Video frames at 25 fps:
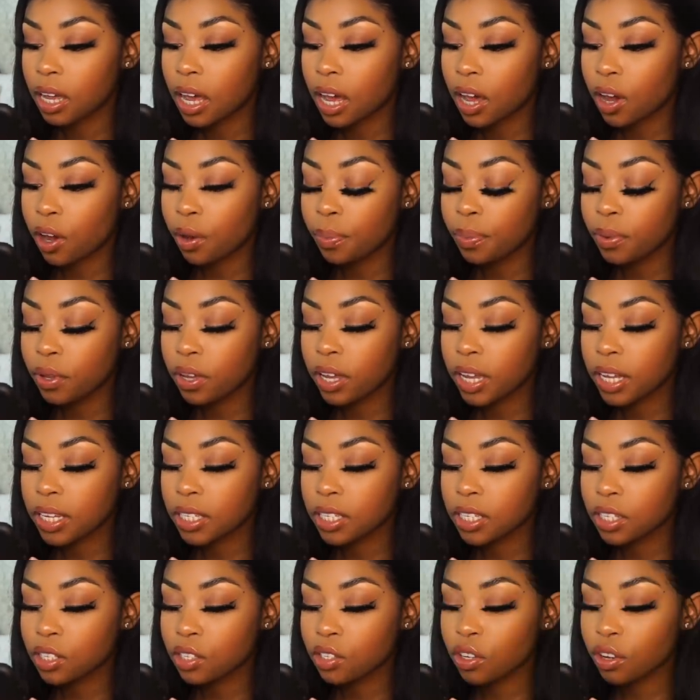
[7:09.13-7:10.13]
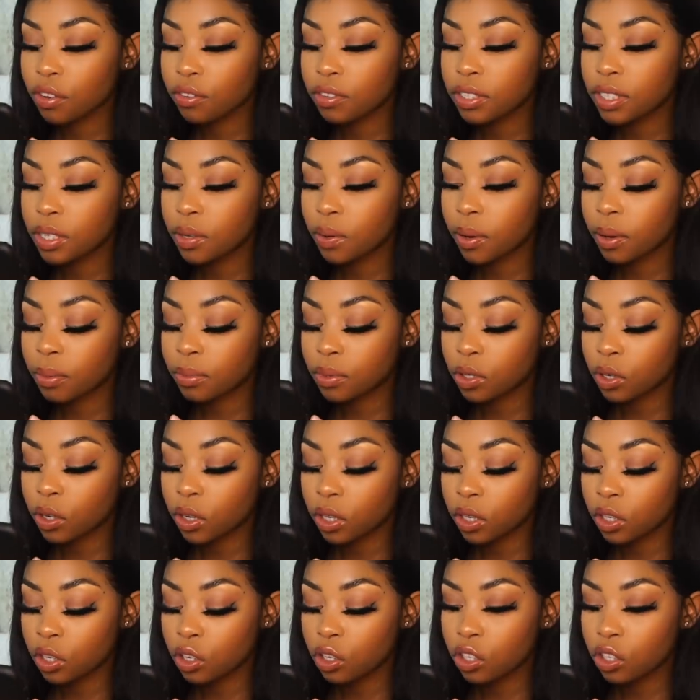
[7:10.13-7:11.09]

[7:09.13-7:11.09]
I hope you guys can sort of see what I'm doing.